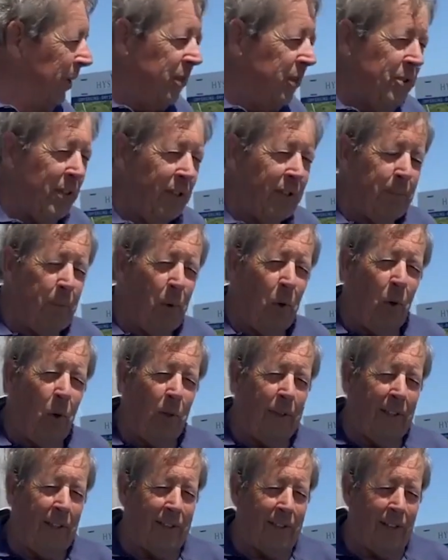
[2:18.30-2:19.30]
which was
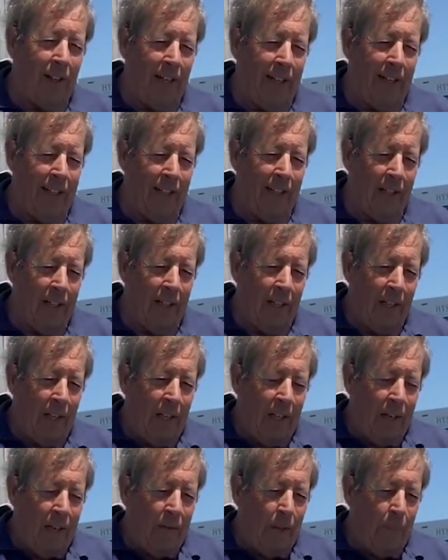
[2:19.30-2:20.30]
more designed
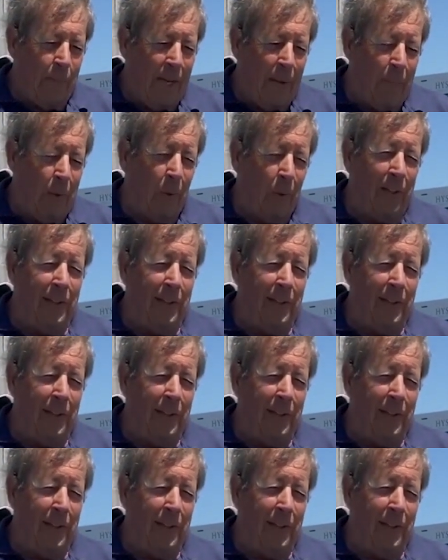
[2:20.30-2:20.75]
for people